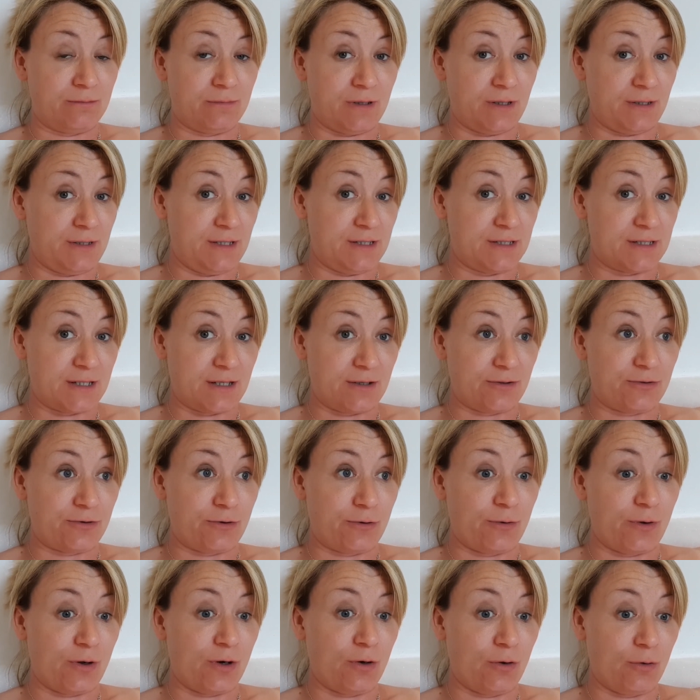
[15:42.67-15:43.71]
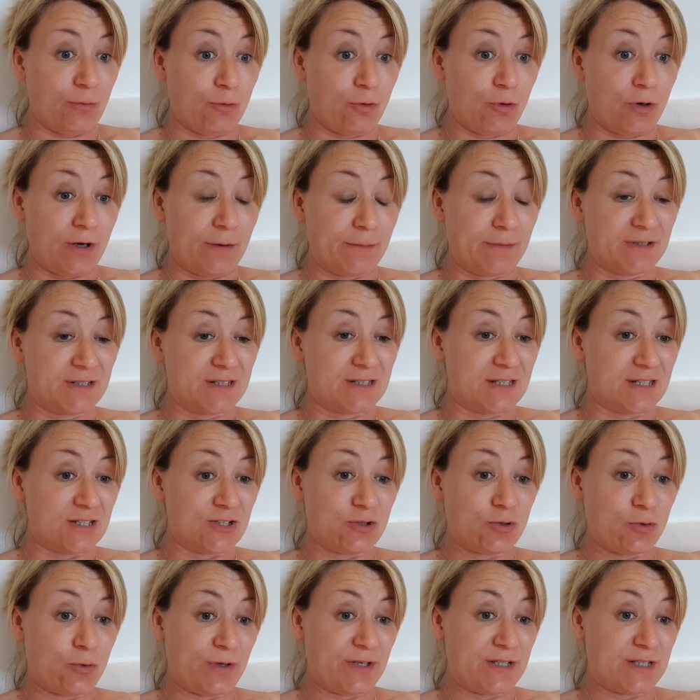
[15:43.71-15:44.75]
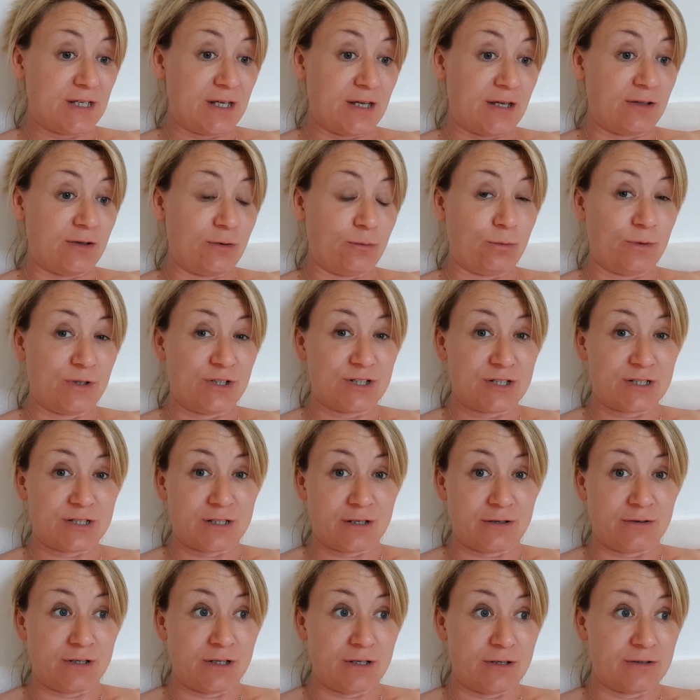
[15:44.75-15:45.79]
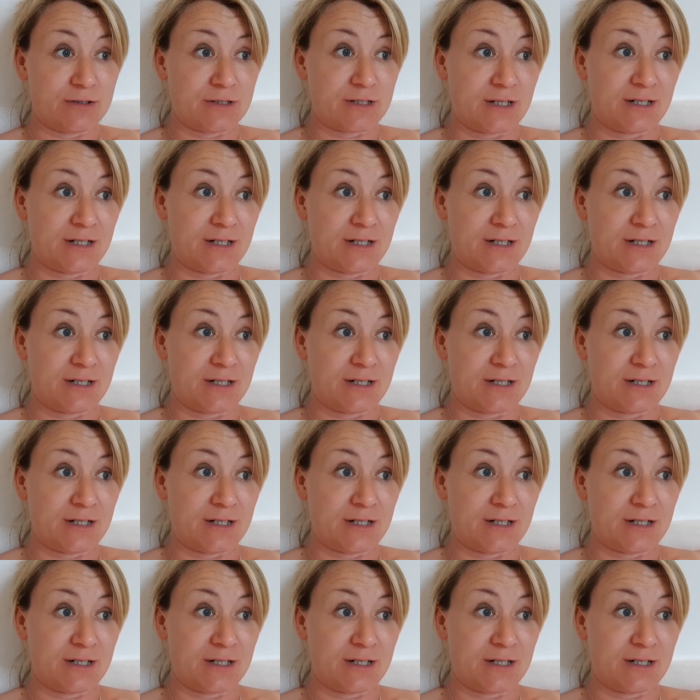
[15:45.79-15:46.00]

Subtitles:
I need to get through a lot more cupboards. There's toys here that we just don't use.